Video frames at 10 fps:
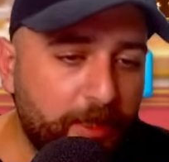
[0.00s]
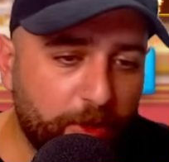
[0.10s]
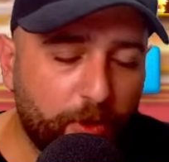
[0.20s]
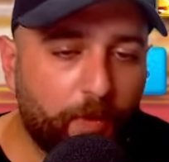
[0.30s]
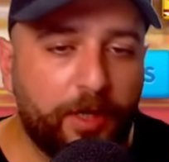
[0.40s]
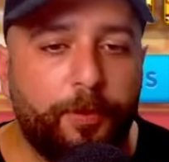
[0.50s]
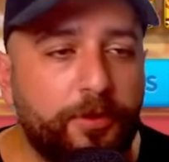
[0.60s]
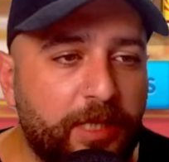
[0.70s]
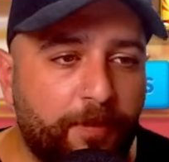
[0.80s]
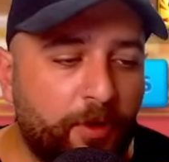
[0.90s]
You don't want to
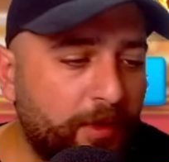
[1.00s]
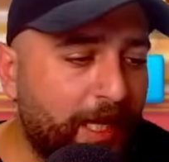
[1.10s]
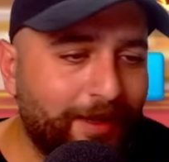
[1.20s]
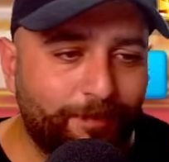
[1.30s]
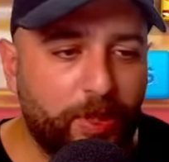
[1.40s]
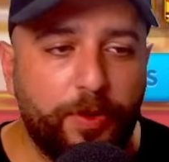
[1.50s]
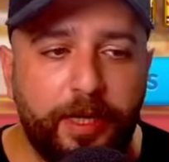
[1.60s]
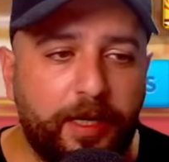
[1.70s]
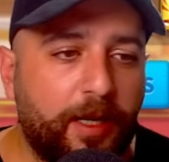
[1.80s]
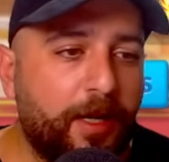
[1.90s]
put them on like
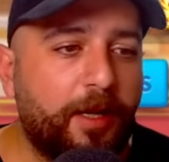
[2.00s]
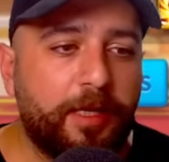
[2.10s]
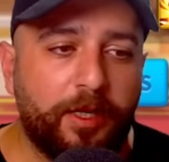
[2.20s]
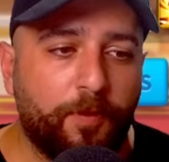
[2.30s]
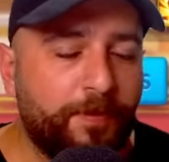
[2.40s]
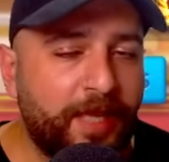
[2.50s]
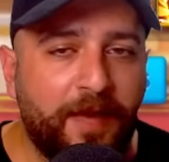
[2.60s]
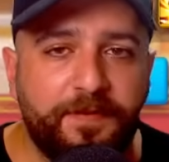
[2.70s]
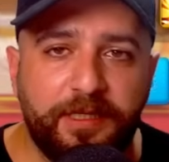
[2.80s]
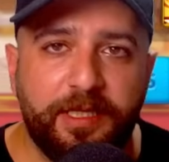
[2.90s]
Boudica,
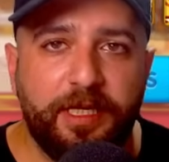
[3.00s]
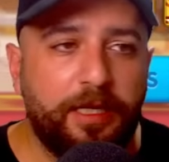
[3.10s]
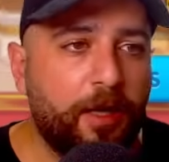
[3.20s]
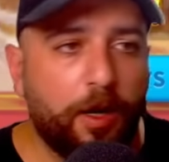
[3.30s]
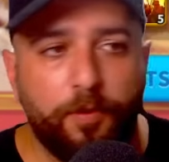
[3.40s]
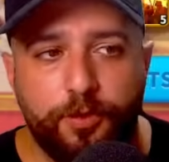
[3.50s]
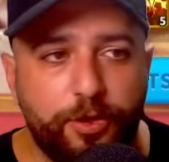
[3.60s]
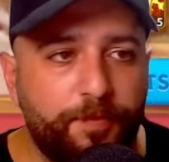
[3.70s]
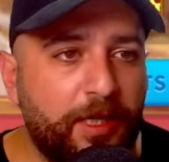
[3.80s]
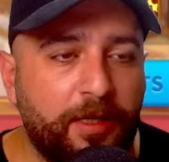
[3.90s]
Nevsky, Ho
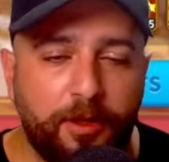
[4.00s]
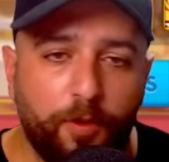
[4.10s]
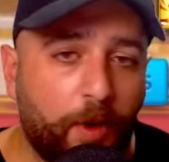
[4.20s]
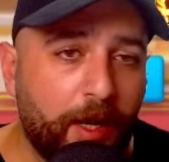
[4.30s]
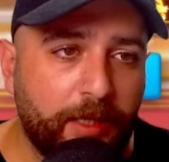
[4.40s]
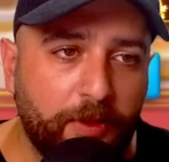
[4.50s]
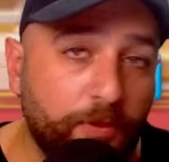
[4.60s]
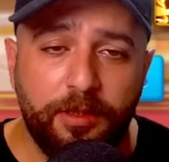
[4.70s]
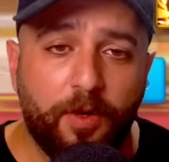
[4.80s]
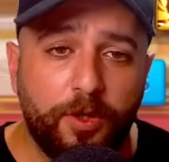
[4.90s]
Chu Bing, Guan
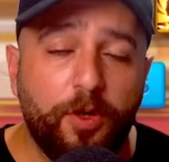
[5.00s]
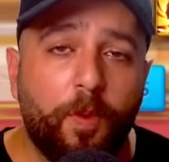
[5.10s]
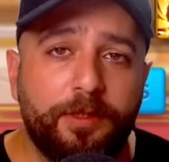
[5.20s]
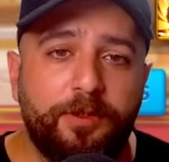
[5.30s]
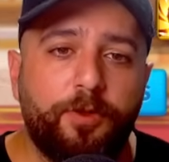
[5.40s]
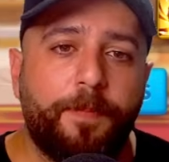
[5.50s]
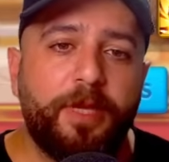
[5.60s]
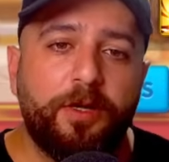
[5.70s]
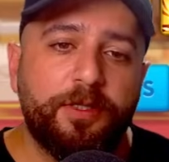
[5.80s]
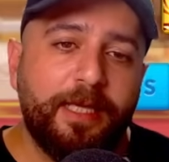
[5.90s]
Yu. No, you don't want to do that
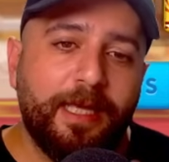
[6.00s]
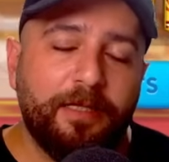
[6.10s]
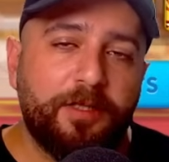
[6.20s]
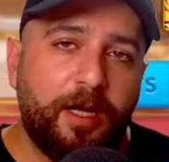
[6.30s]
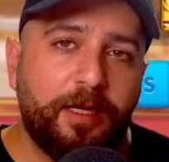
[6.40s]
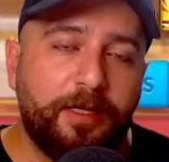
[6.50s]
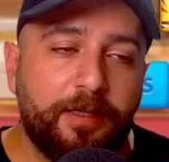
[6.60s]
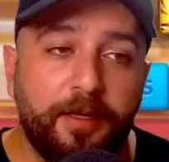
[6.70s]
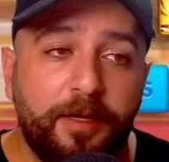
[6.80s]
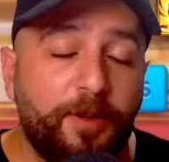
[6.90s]
because they get
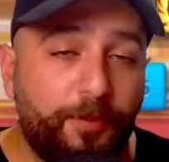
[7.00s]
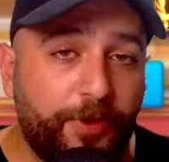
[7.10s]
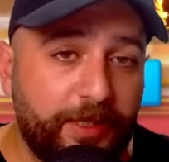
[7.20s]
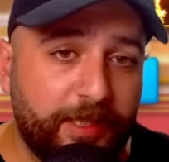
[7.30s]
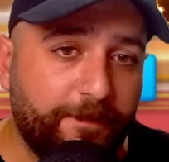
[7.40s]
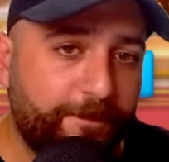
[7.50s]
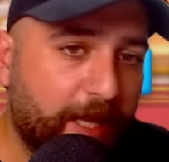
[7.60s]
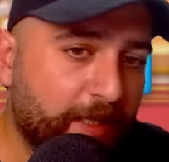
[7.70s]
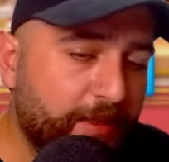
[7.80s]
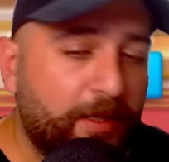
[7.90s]
targeted pretty
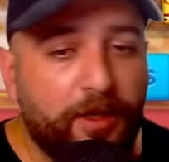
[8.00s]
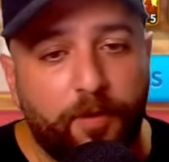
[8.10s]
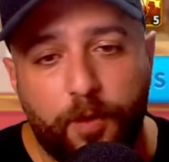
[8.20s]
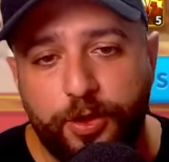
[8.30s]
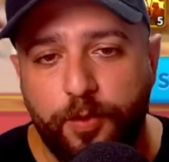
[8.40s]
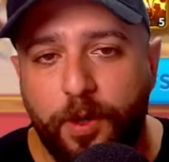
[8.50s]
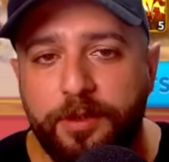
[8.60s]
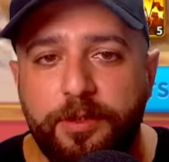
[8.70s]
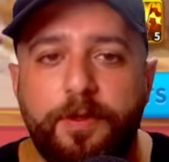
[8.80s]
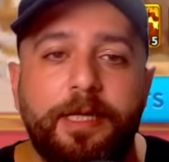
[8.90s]
fast. What you
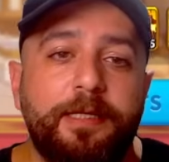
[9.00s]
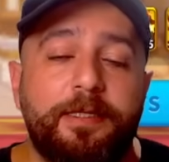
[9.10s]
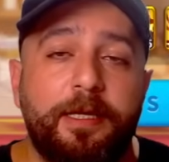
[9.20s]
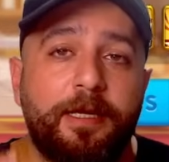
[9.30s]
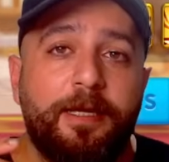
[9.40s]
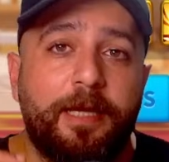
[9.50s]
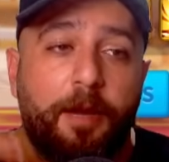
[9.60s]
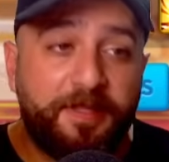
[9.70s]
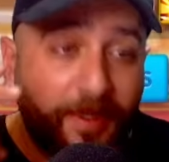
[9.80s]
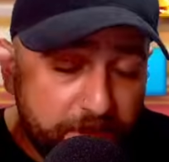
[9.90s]
want to do is,
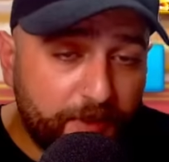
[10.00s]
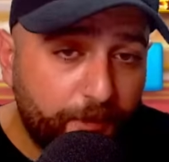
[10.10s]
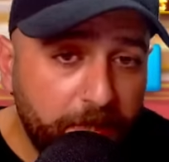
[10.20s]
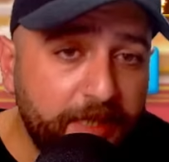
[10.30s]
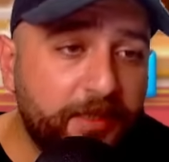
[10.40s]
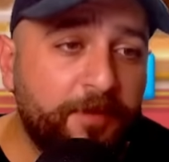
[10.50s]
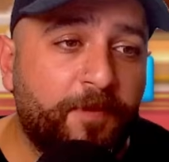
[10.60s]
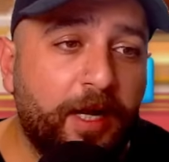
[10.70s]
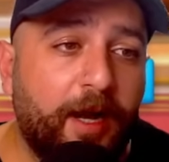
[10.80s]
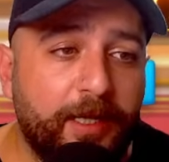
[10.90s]
there is a reason
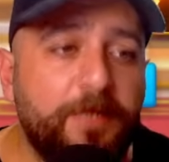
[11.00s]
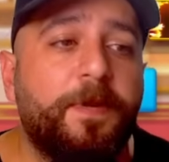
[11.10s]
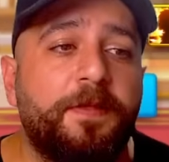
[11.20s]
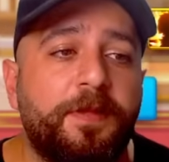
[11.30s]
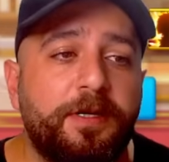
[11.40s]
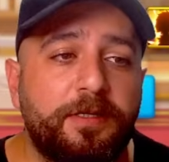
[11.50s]
why high spenders